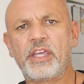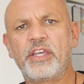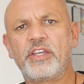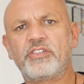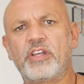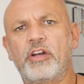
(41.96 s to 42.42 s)

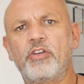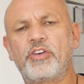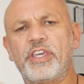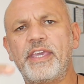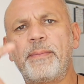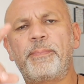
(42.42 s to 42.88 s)
So look,
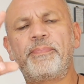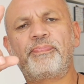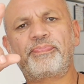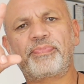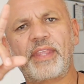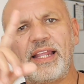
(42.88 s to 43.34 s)

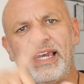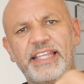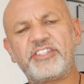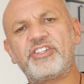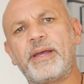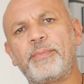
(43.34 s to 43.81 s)

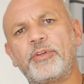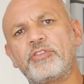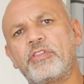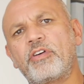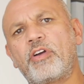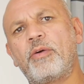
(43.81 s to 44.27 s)
let's jump
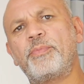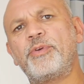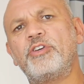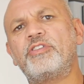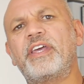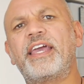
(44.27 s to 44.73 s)
onto the
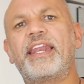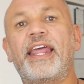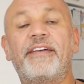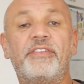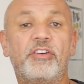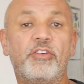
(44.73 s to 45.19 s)
computer and
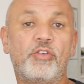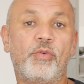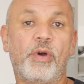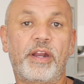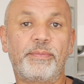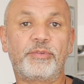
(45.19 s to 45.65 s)
have a look
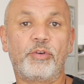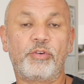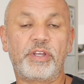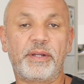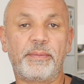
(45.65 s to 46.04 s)
what I'm talking